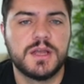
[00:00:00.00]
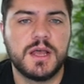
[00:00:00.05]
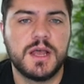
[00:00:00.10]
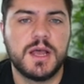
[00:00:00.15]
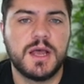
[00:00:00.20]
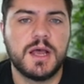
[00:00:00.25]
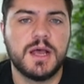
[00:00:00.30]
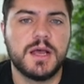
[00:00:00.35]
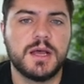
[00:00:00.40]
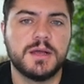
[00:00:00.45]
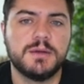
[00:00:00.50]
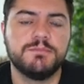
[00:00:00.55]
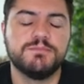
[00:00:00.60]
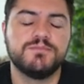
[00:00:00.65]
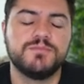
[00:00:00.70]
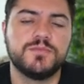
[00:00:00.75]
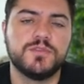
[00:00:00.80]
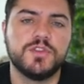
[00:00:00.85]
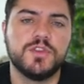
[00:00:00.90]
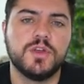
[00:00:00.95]
um,
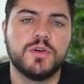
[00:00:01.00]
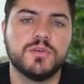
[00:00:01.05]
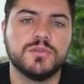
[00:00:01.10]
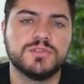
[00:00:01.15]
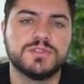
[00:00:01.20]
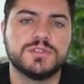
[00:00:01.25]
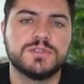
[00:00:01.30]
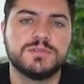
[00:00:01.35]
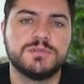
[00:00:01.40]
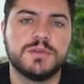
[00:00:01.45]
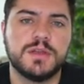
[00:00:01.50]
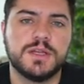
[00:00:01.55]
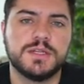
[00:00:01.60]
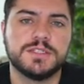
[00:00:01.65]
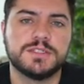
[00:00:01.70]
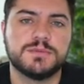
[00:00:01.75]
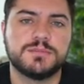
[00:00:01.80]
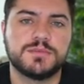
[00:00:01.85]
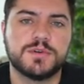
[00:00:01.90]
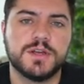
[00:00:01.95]
those
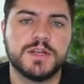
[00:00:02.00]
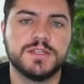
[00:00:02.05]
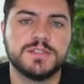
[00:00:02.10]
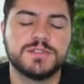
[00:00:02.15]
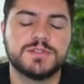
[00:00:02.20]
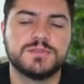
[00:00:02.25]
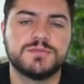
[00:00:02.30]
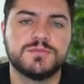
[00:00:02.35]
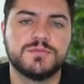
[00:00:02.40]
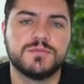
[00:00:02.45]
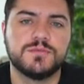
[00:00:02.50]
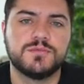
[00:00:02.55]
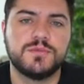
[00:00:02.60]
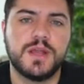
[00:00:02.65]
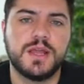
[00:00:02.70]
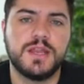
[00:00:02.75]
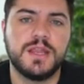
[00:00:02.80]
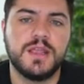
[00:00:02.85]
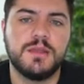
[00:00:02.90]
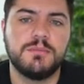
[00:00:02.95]
enterprise
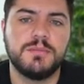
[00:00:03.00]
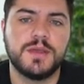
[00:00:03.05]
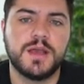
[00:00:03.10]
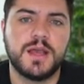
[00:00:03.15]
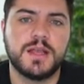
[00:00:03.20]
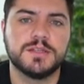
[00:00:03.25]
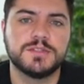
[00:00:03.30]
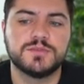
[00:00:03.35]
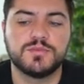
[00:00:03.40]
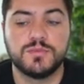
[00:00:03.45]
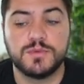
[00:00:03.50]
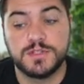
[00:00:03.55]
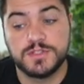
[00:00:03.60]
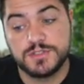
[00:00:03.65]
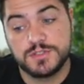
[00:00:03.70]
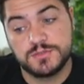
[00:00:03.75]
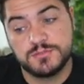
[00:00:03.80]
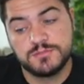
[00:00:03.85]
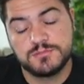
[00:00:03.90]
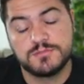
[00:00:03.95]
ready APIs,
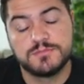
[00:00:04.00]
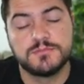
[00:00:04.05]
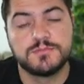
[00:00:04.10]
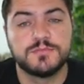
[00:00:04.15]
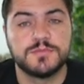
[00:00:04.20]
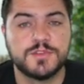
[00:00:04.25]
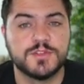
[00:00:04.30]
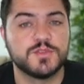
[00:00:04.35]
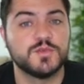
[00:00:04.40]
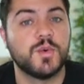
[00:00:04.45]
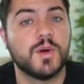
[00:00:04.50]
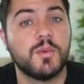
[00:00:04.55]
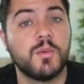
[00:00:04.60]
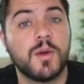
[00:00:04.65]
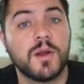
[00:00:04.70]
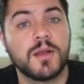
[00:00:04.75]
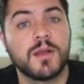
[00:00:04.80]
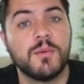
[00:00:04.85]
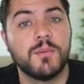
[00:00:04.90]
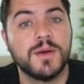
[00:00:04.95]
which is what
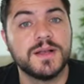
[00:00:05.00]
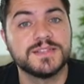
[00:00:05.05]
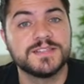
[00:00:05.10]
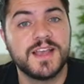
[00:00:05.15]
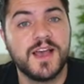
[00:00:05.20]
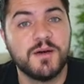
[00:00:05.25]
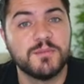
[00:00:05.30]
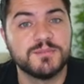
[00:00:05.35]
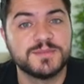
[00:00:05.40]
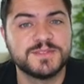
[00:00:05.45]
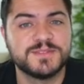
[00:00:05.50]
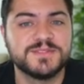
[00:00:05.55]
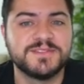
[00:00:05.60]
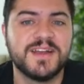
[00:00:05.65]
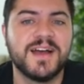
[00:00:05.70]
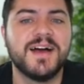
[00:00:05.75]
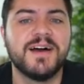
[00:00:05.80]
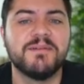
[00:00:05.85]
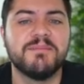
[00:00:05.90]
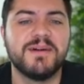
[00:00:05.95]
WorkOS helps,
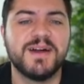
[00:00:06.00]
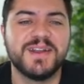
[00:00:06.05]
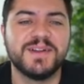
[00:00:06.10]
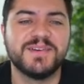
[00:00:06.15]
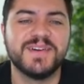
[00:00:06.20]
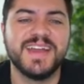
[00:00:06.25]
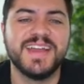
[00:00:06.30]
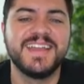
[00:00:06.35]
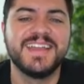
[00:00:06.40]
uh, by the way.